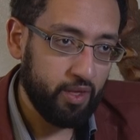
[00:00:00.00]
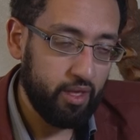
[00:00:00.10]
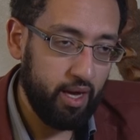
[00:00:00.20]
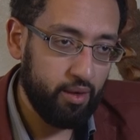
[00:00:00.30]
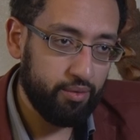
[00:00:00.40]

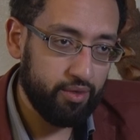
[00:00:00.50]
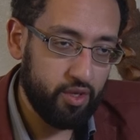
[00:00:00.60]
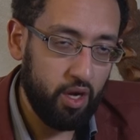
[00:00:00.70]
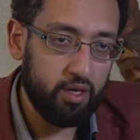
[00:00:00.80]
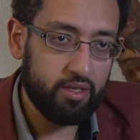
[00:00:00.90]
Now, the
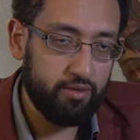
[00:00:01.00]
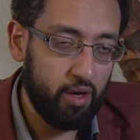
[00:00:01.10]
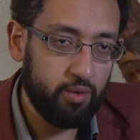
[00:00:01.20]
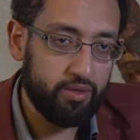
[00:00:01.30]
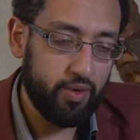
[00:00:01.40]
scholars have
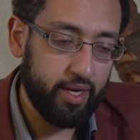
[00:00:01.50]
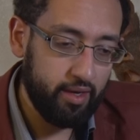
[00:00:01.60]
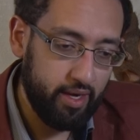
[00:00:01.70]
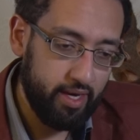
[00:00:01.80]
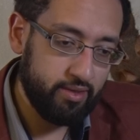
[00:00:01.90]
always
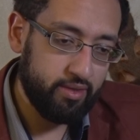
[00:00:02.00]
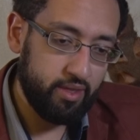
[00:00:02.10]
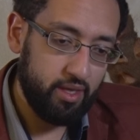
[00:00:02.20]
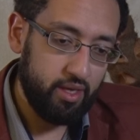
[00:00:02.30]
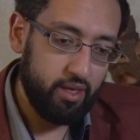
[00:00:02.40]
recognized
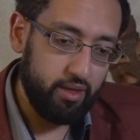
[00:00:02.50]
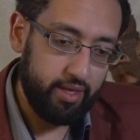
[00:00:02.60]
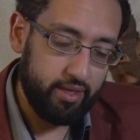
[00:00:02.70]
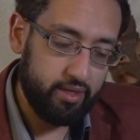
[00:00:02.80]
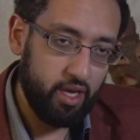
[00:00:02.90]

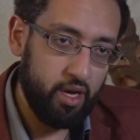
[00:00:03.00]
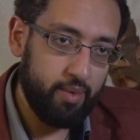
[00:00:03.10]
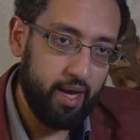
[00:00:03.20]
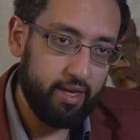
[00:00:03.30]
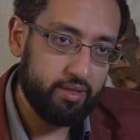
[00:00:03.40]
that Islam
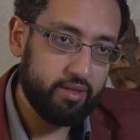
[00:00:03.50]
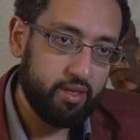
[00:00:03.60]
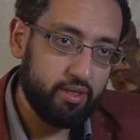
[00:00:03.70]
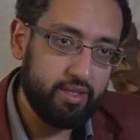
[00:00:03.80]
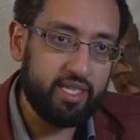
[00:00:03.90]
has
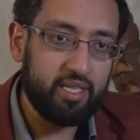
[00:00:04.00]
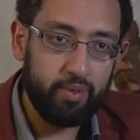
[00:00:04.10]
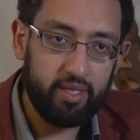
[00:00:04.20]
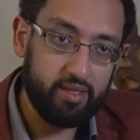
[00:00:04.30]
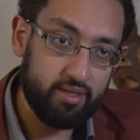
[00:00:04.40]

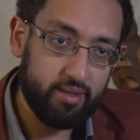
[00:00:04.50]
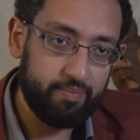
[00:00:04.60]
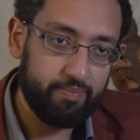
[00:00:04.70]
disciplines.